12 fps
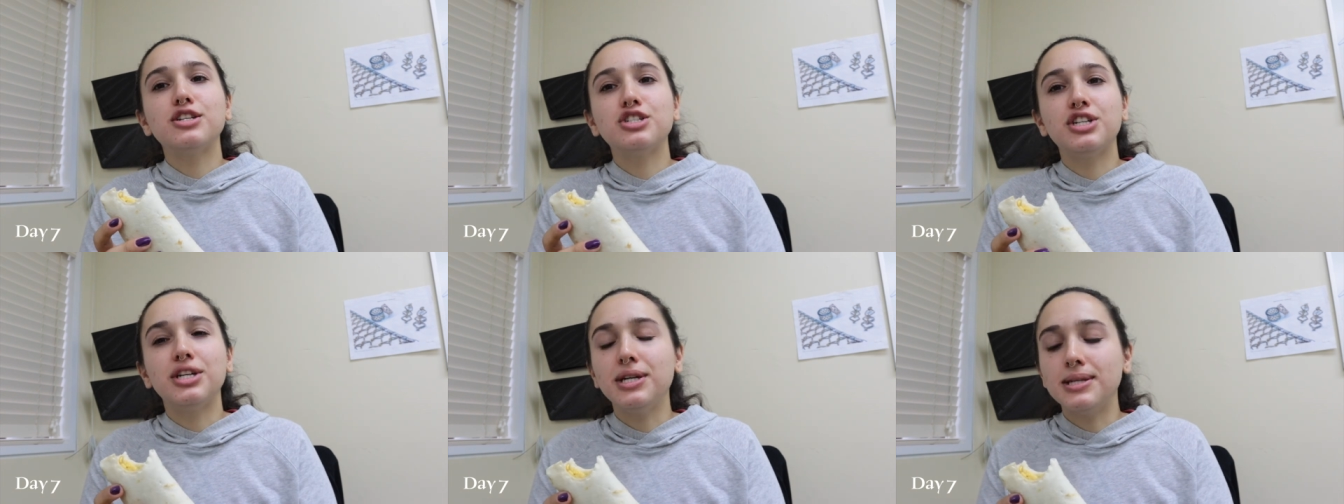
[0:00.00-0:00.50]
and
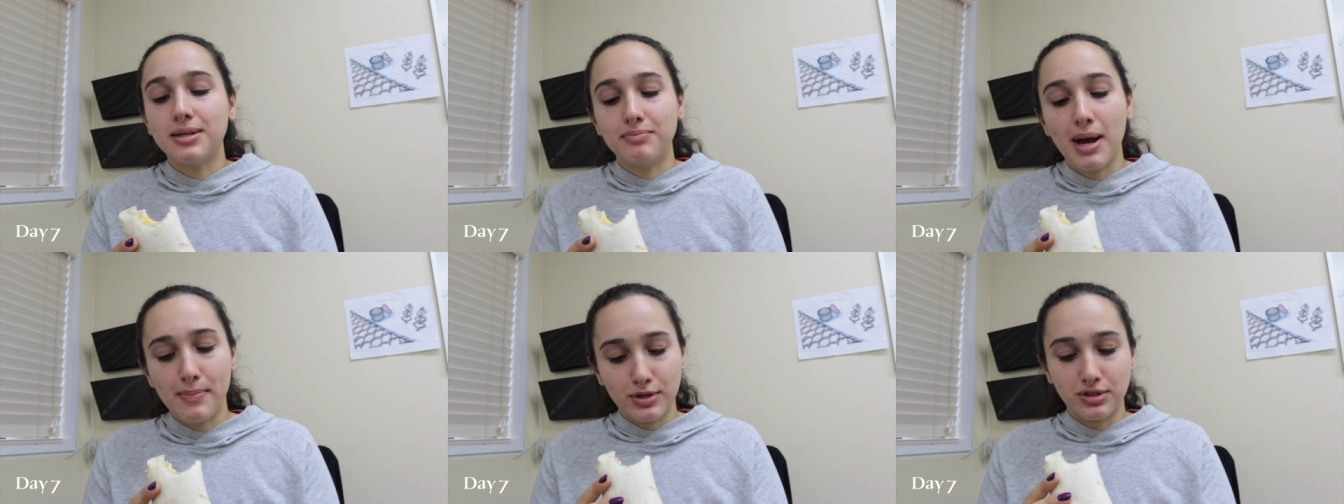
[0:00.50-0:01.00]
cheese and
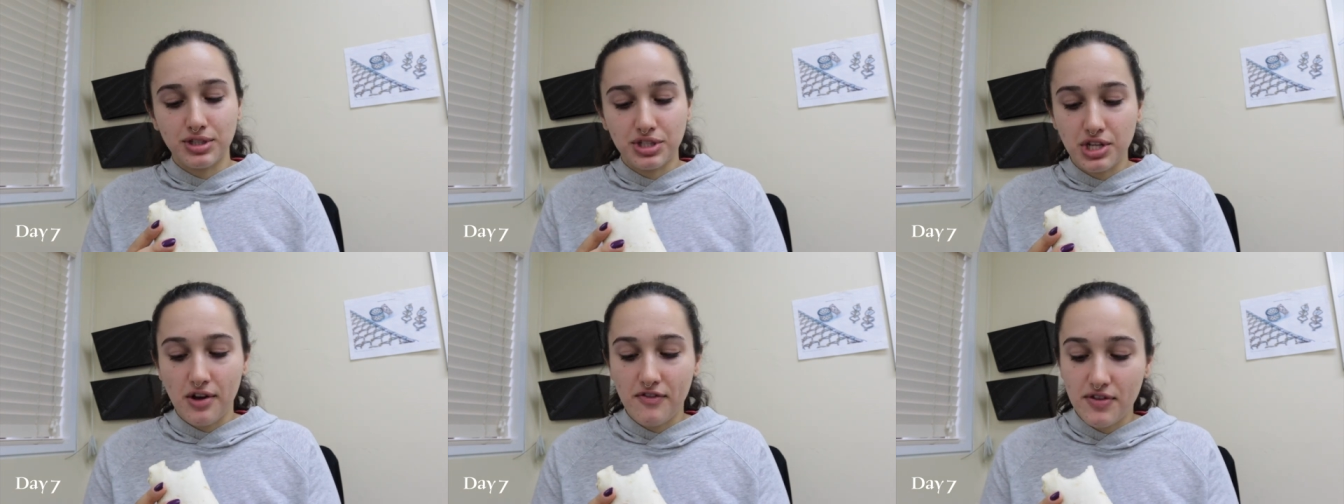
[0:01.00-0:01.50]
peppers and
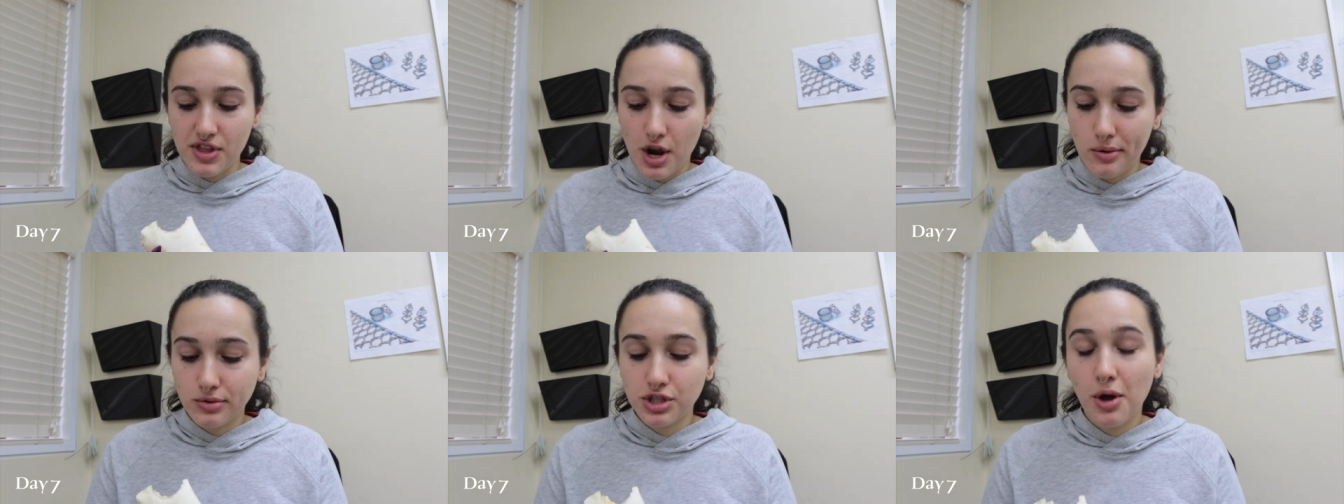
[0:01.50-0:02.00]
stuff in
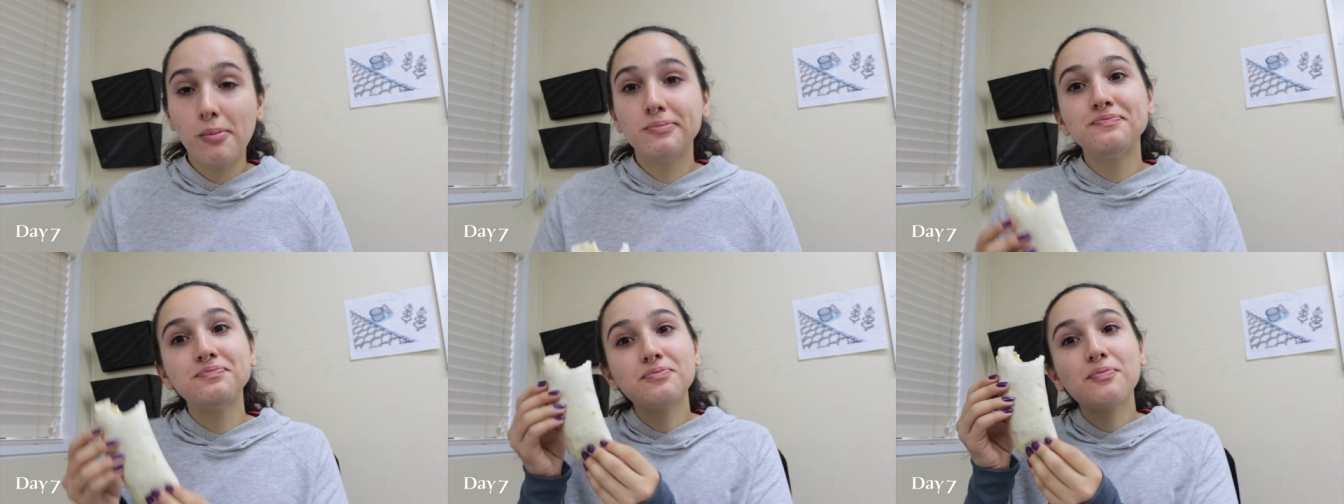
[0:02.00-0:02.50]
there. So
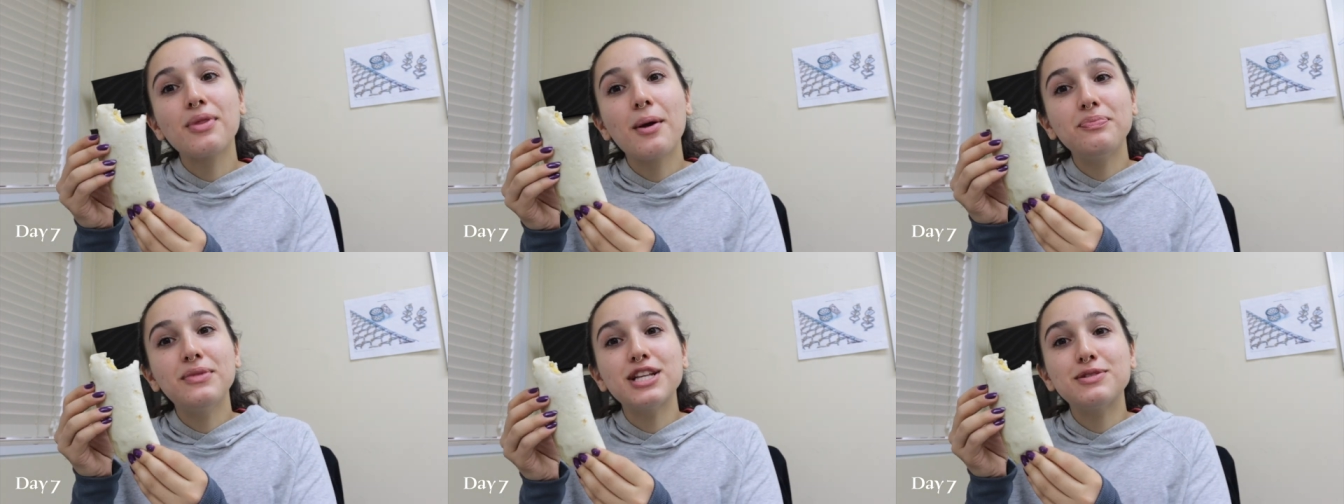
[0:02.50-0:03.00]

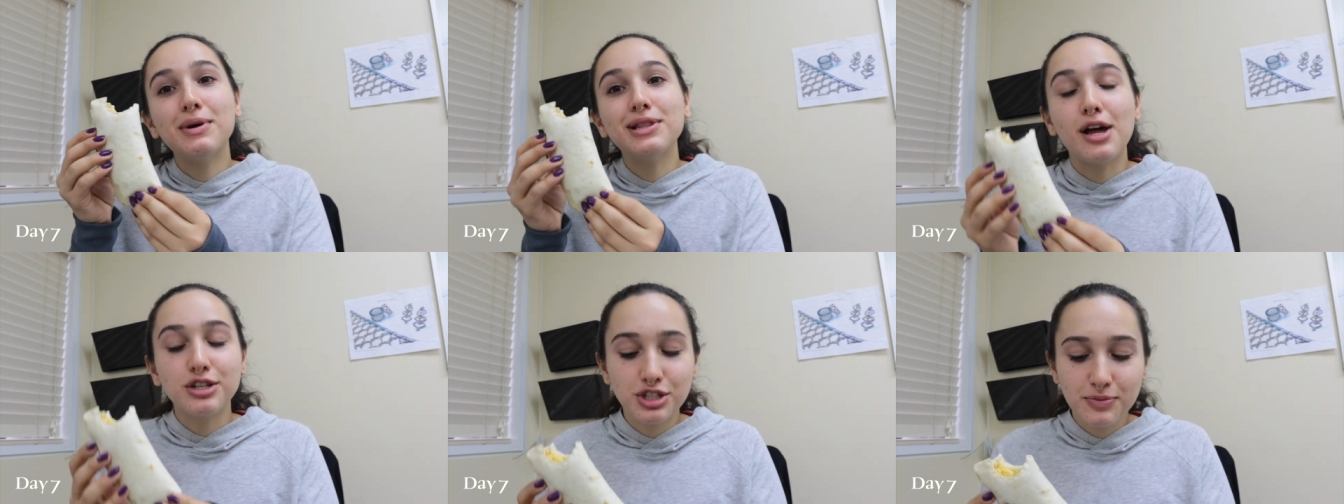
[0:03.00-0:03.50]
that's my
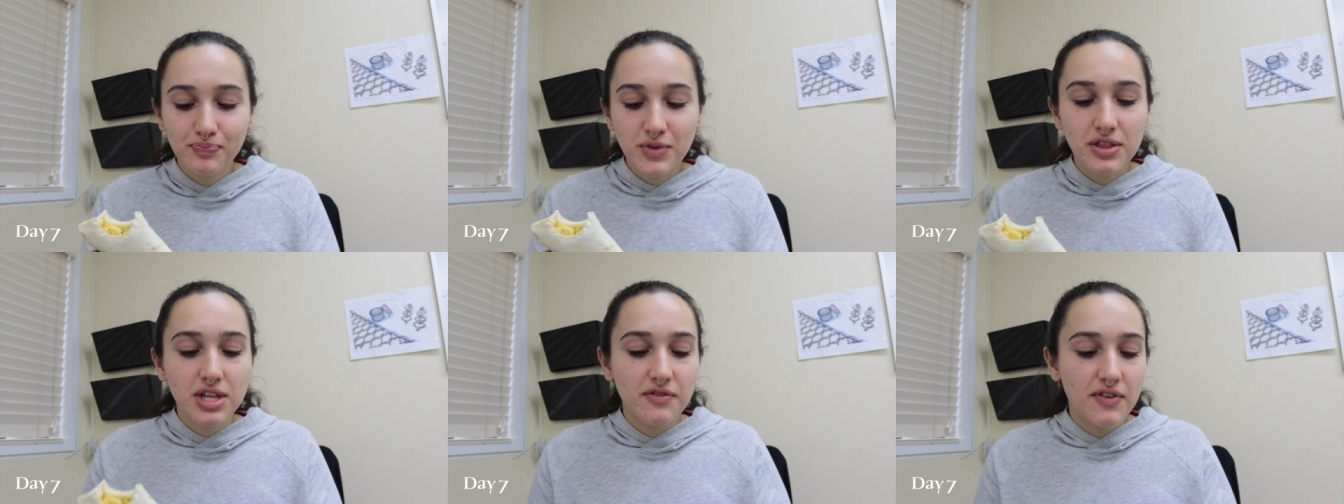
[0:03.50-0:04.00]
lunch.
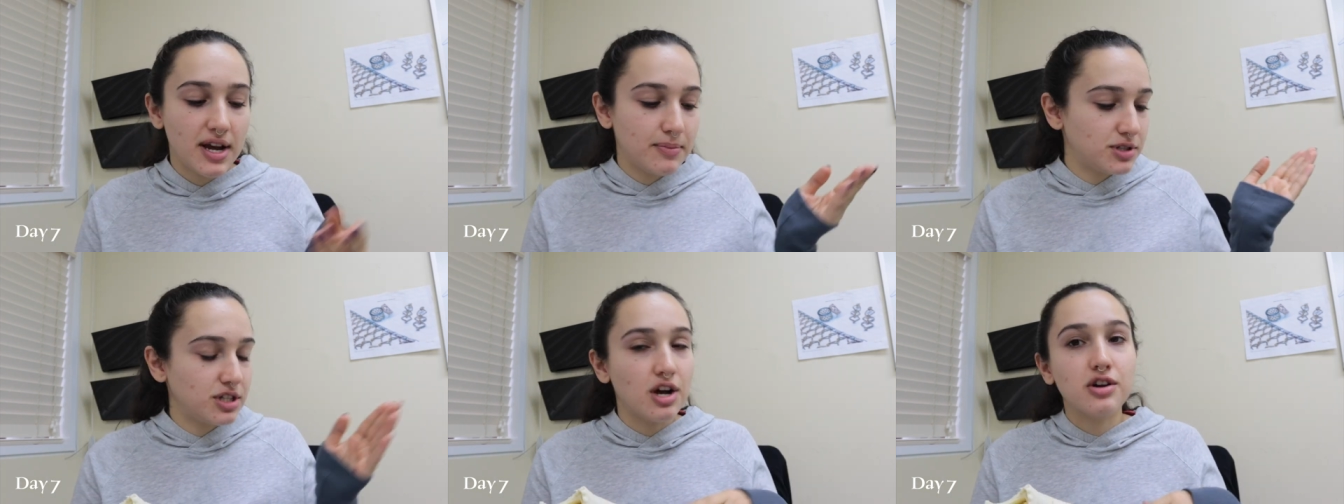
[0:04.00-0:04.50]
And then if
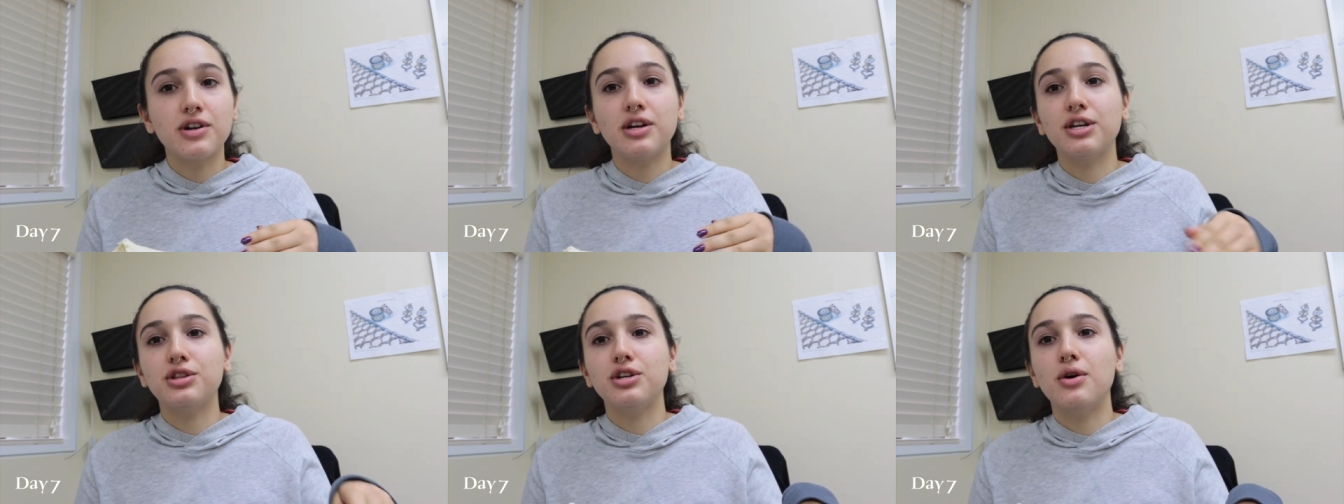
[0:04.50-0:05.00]
I'm still hungry, I'll
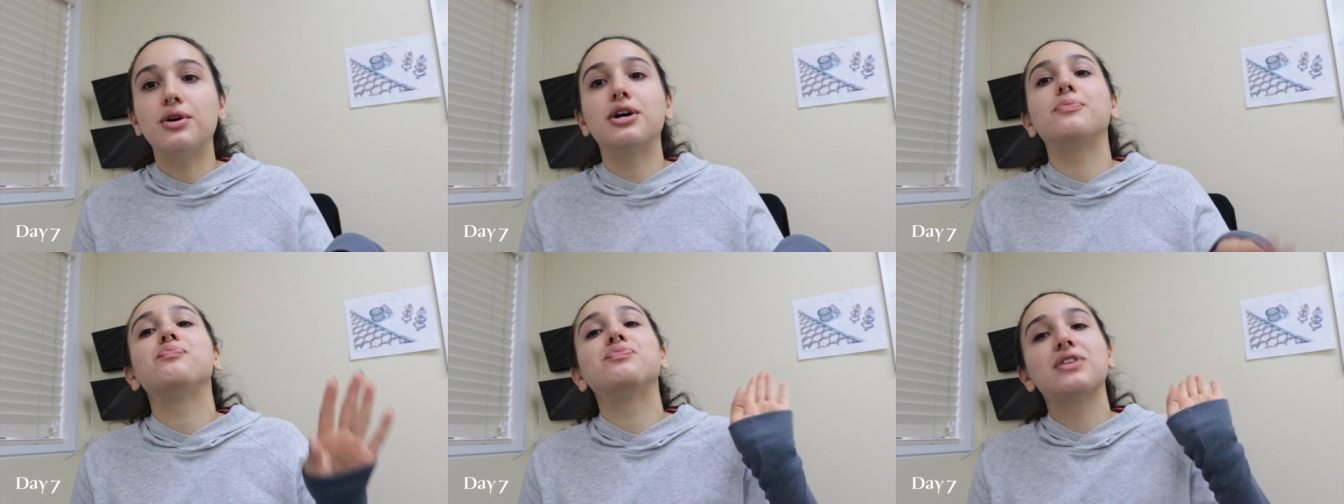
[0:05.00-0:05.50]
eat the
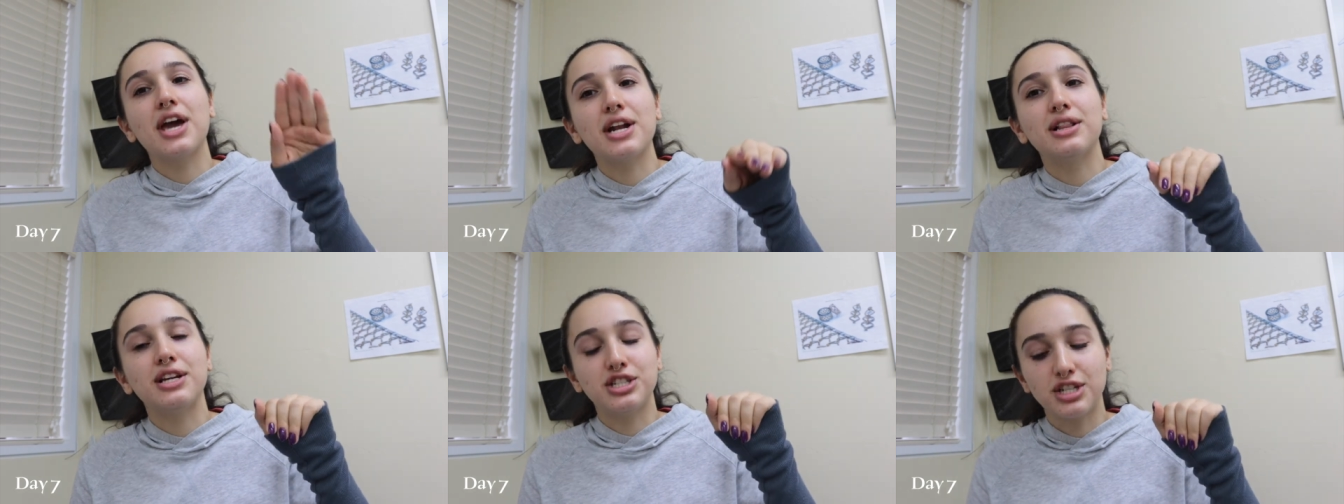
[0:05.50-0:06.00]
yogurt and
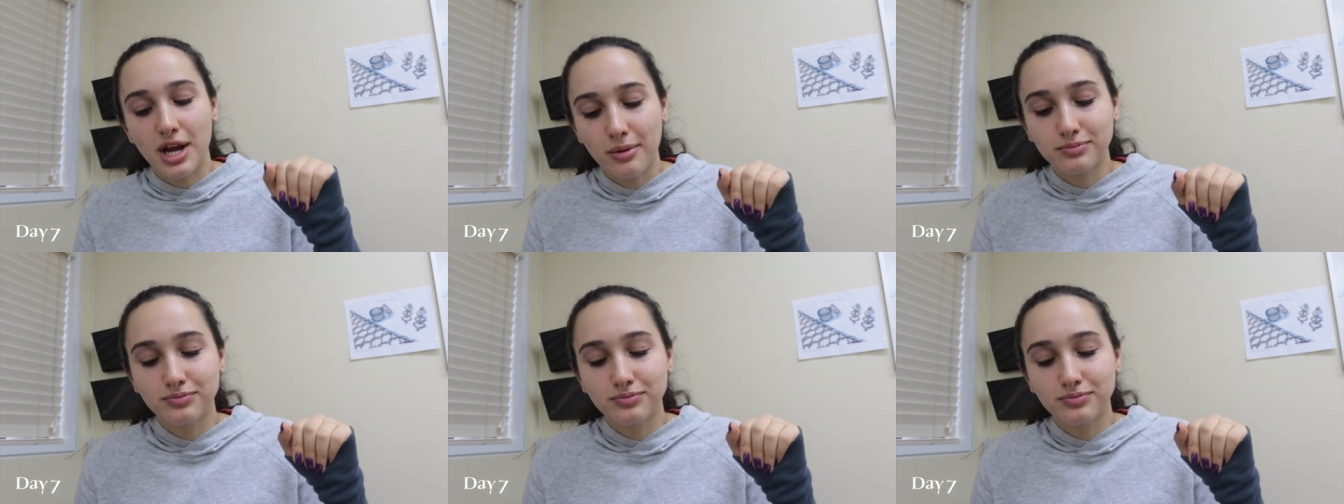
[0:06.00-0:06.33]
I'll let you know.